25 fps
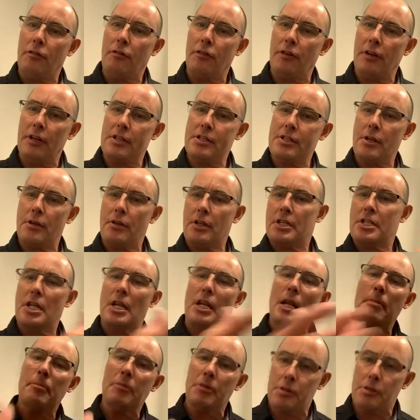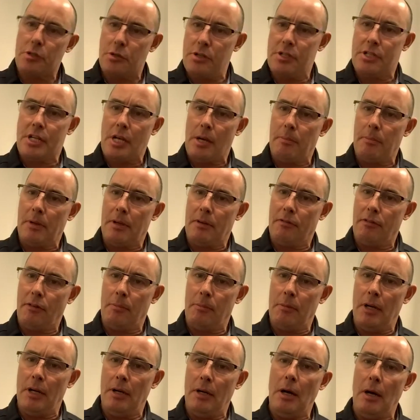offerings. So the telemetry is coming
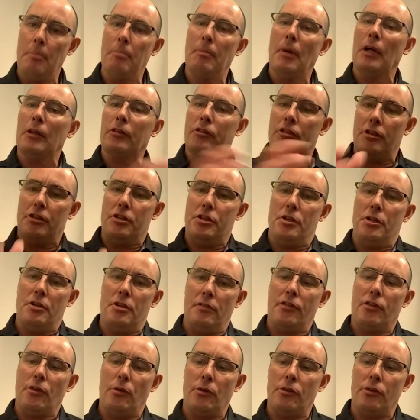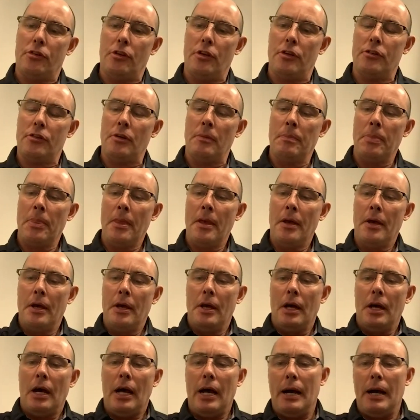from a multitude of sources,
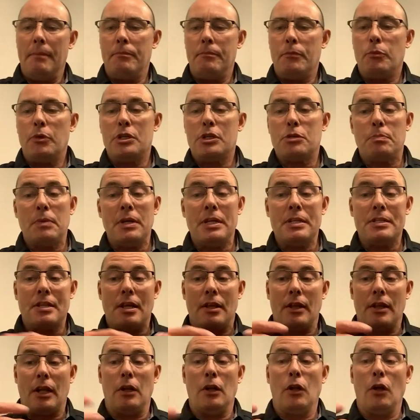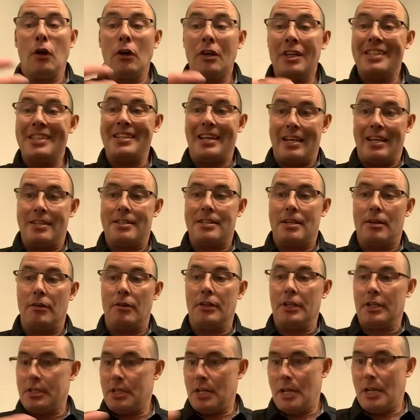which means that the log data
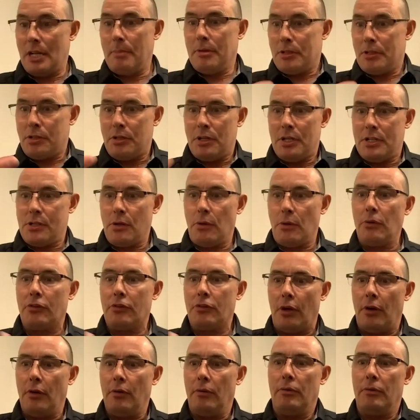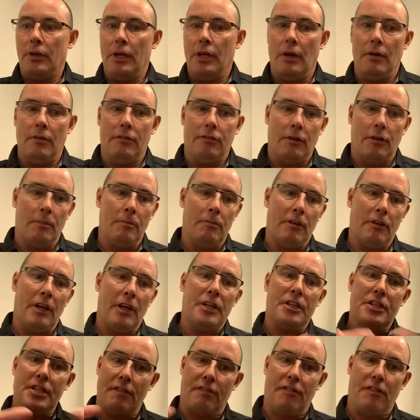and the telemetry is also, you know, from
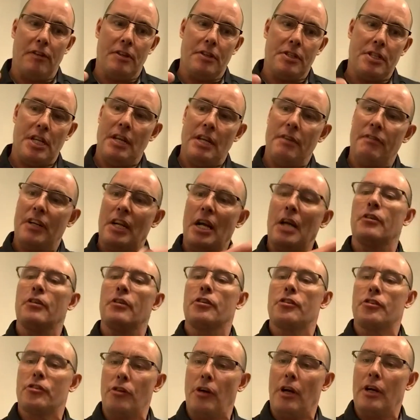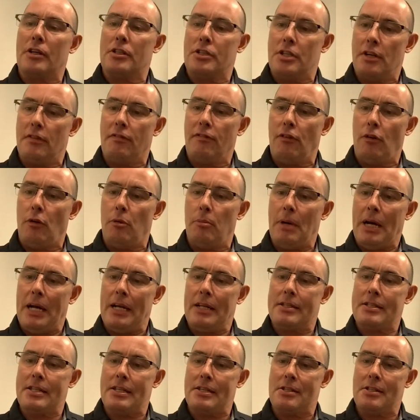very different and even unstructured
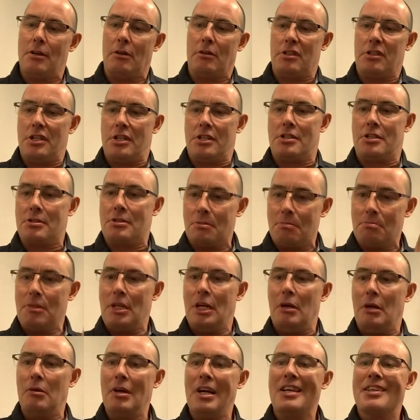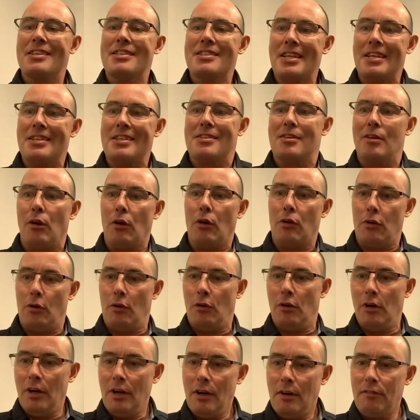formats. It's not just, you know, syslog
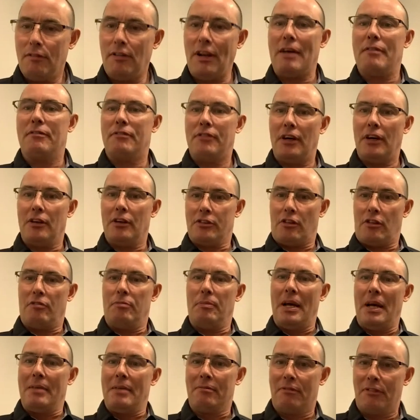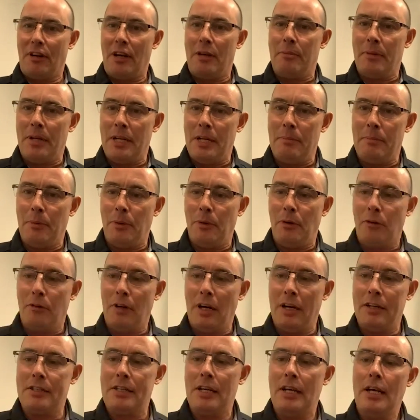or flat files off mainframe anymore,
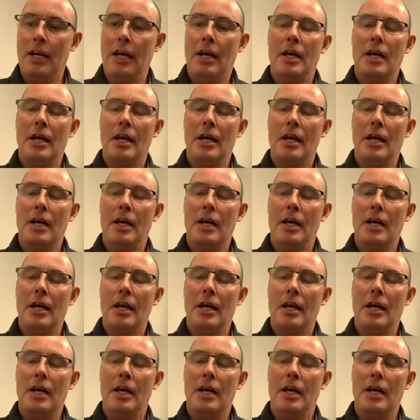right?